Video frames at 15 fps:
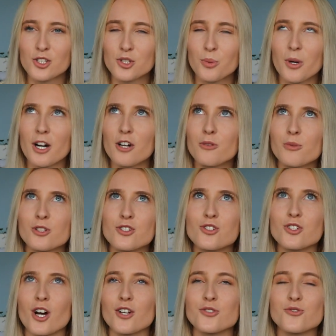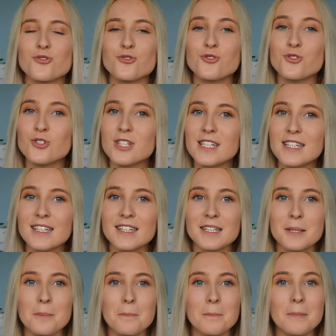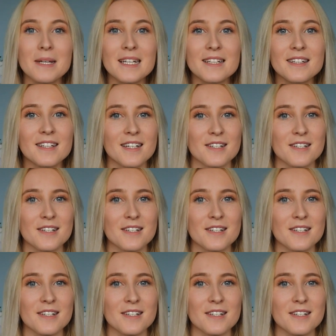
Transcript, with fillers: Twitter was just really mean